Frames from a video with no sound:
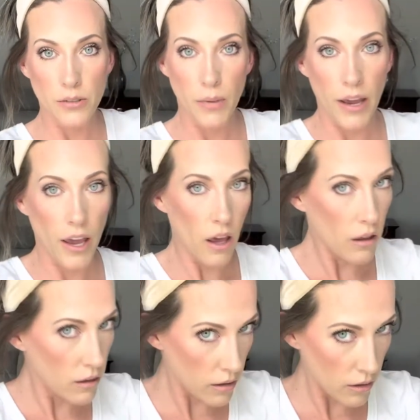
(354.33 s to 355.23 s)
my
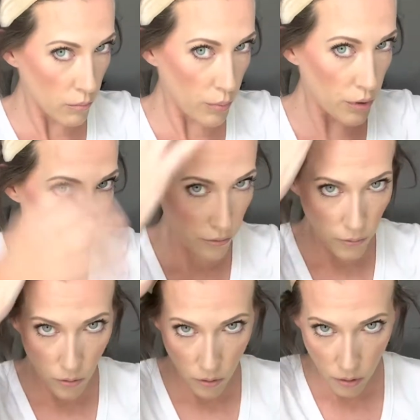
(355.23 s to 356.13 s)

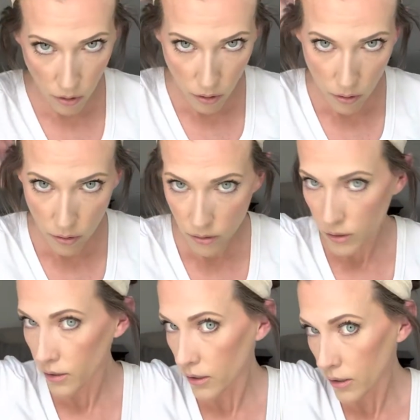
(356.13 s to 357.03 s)
beautiful
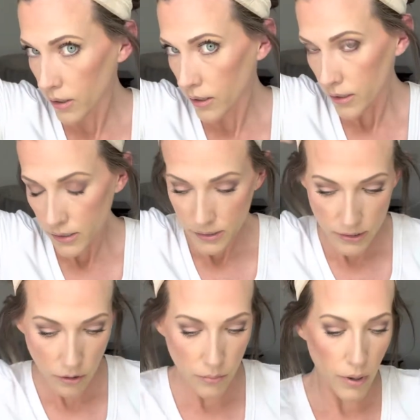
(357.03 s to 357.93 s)

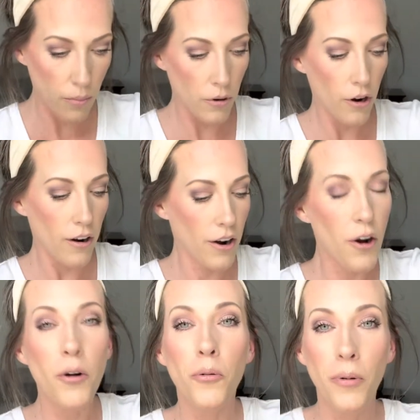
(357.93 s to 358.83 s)
salt and pepper
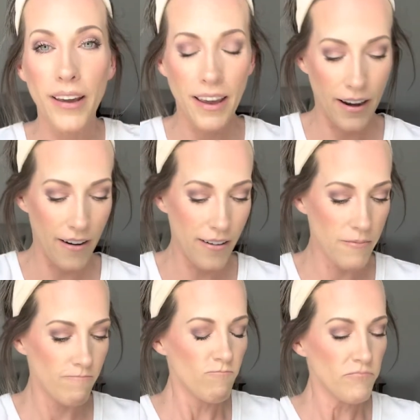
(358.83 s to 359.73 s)
wig
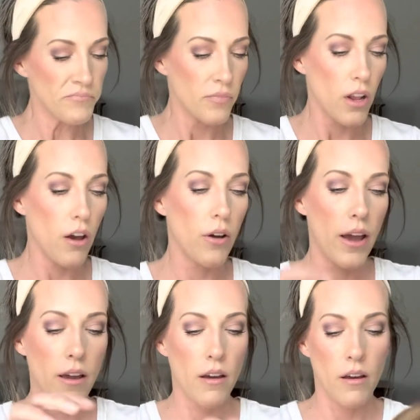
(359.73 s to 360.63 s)
hair.
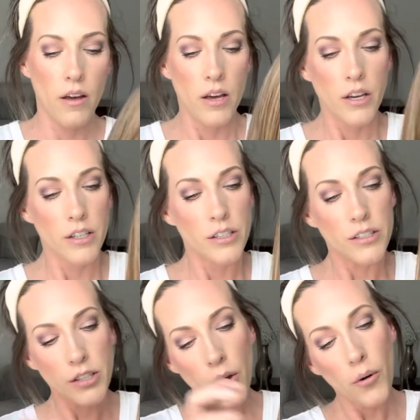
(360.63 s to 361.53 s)
Okay,
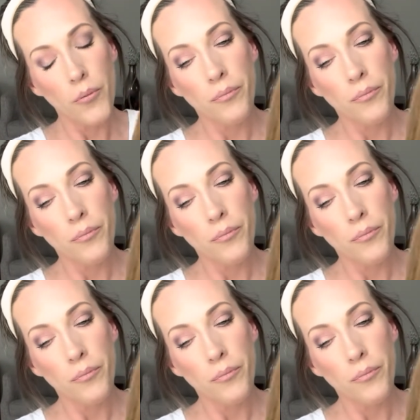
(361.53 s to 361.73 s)
so